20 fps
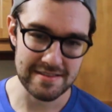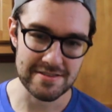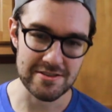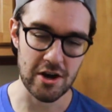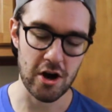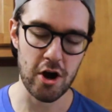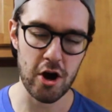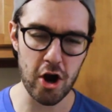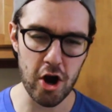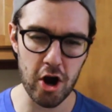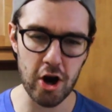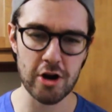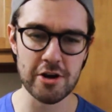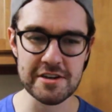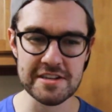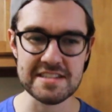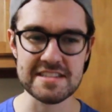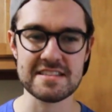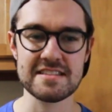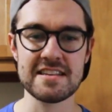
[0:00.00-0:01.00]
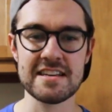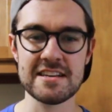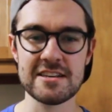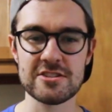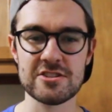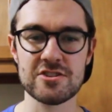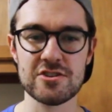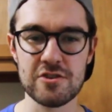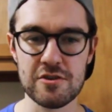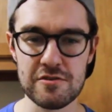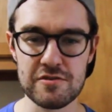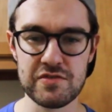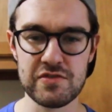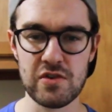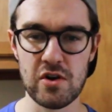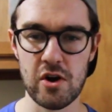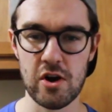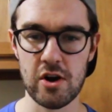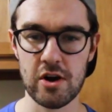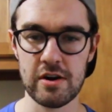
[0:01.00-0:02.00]
the hardest thing so
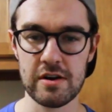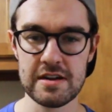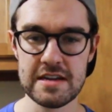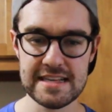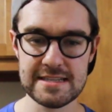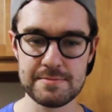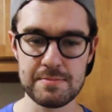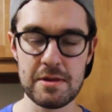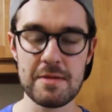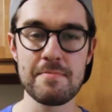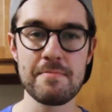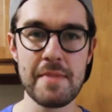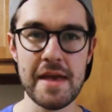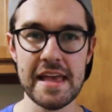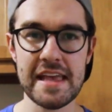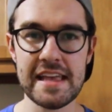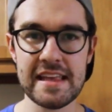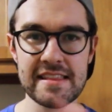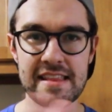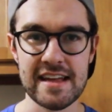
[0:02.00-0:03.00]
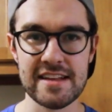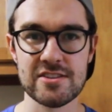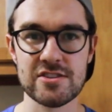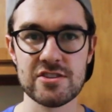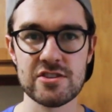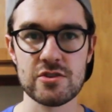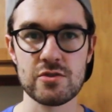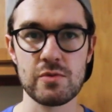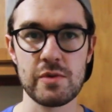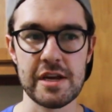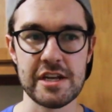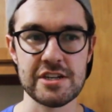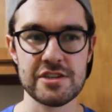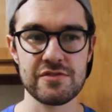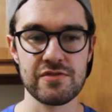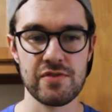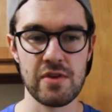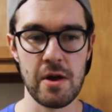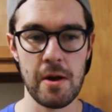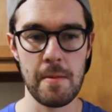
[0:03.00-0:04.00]
far has been making that switch
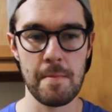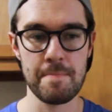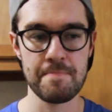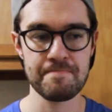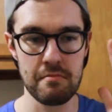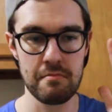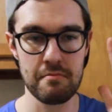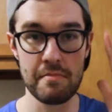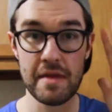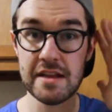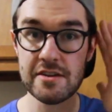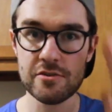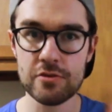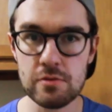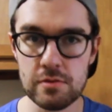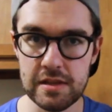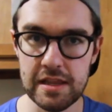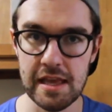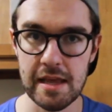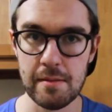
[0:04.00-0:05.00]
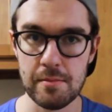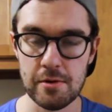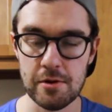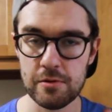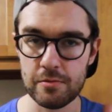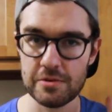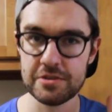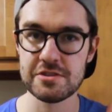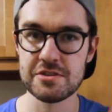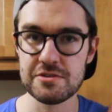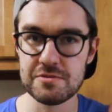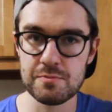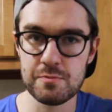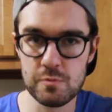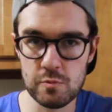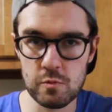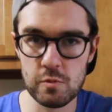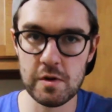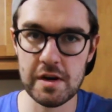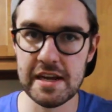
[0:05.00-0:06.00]
from mental labor, which is
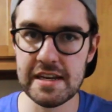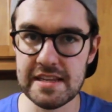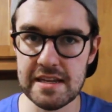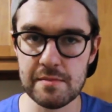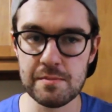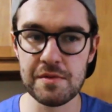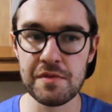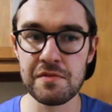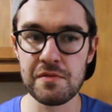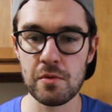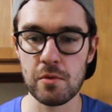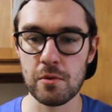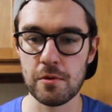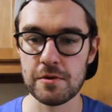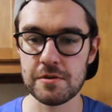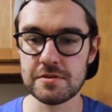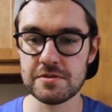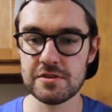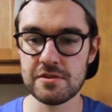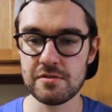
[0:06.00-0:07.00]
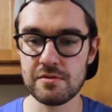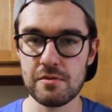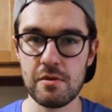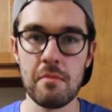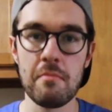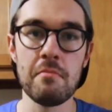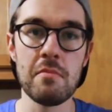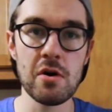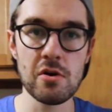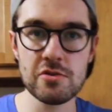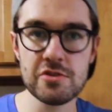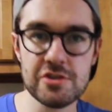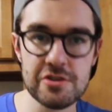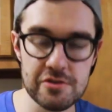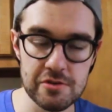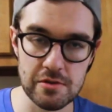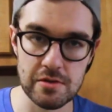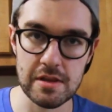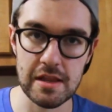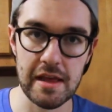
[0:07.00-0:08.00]
what I did before, to
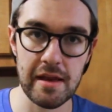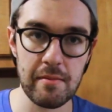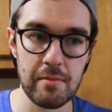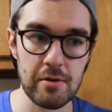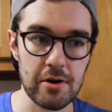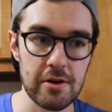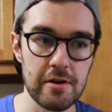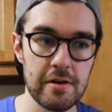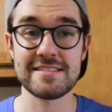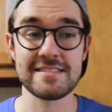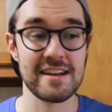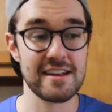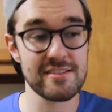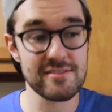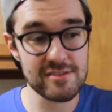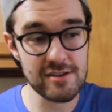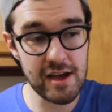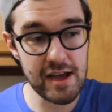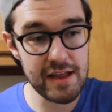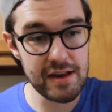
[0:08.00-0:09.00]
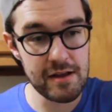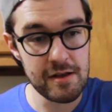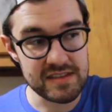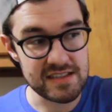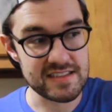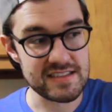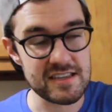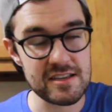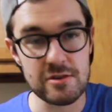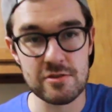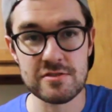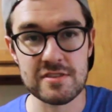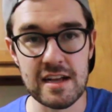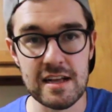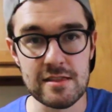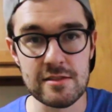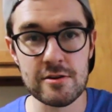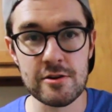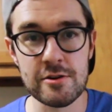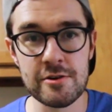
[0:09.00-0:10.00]
emotional labor. And I thought the skills I
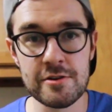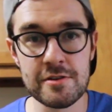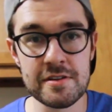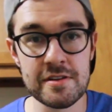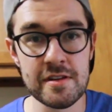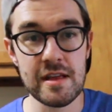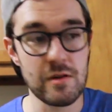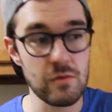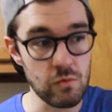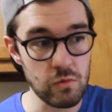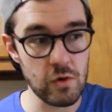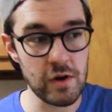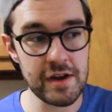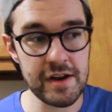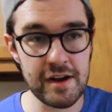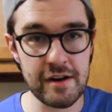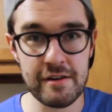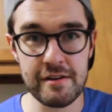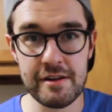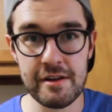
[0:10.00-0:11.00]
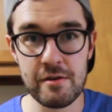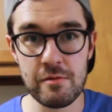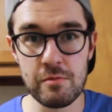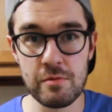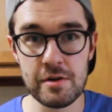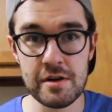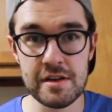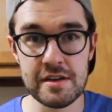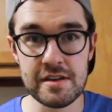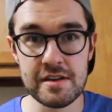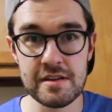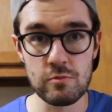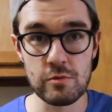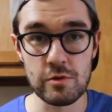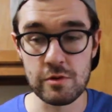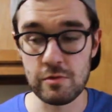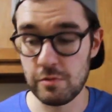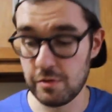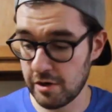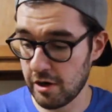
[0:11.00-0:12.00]
learned in one area
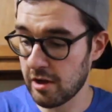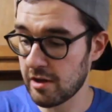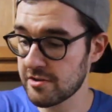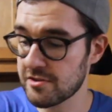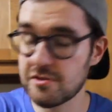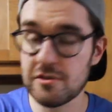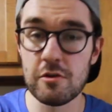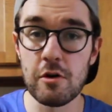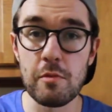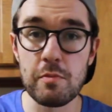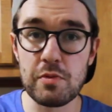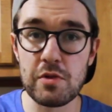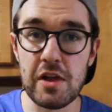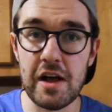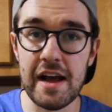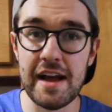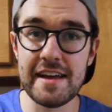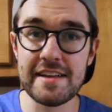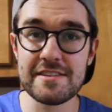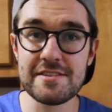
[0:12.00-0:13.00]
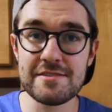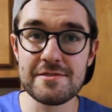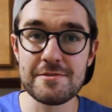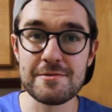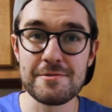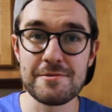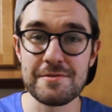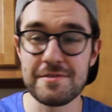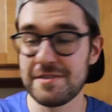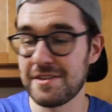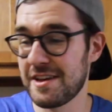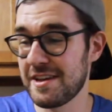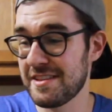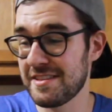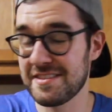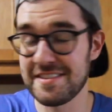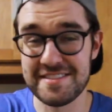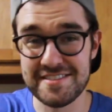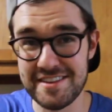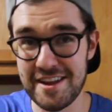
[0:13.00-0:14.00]
would also apply to
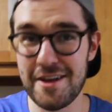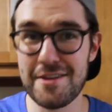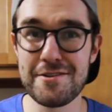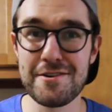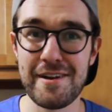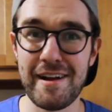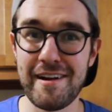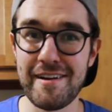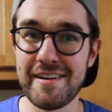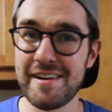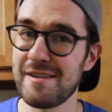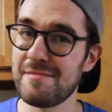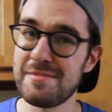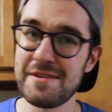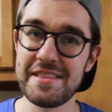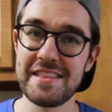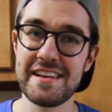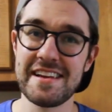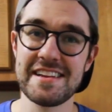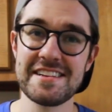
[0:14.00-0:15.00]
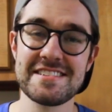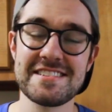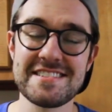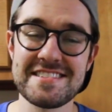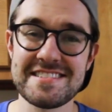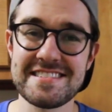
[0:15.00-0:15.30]
this other area, but it